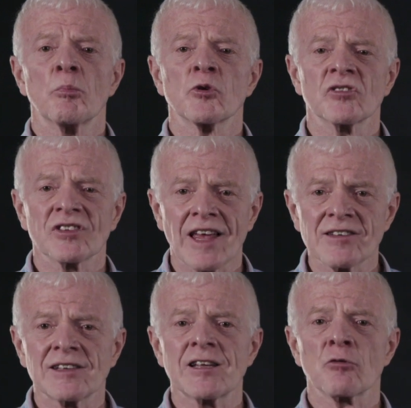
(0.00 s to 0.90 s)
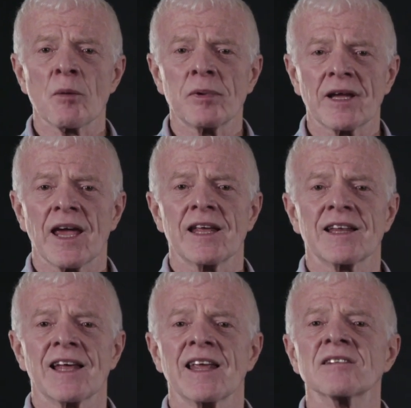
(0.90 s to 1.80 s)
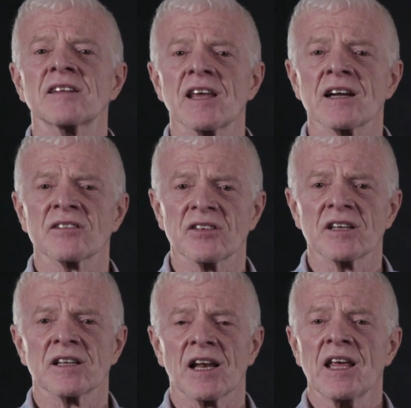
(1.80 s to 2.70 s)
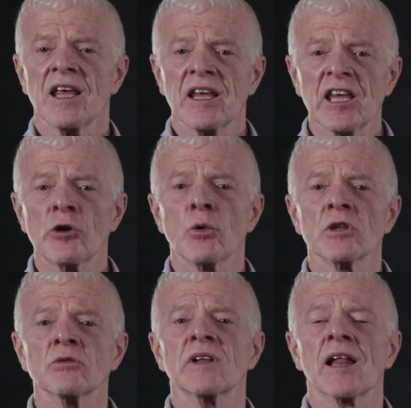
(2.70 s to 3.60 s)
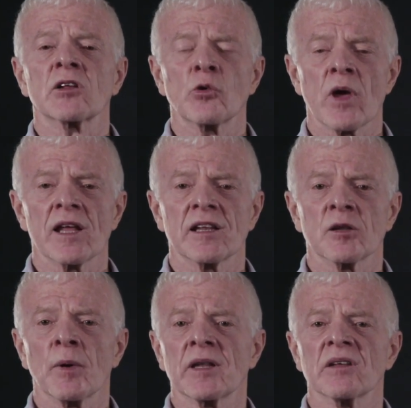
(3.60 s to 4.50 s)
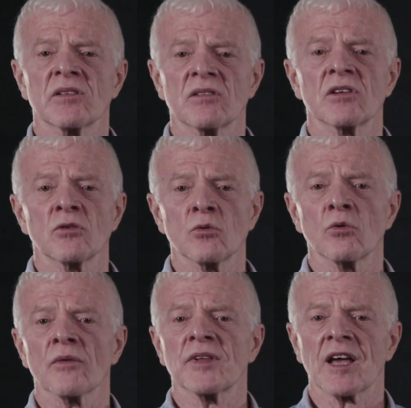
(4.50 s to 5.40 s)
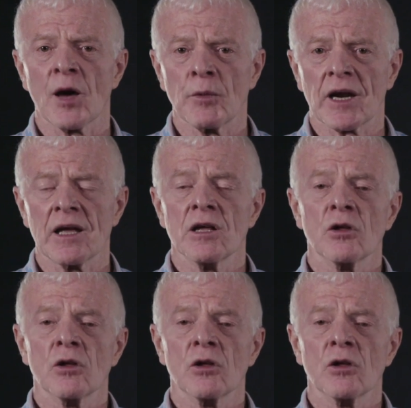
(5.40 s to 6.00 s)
precisely replicate an SDR signal equal to that created by the CCU of the camera,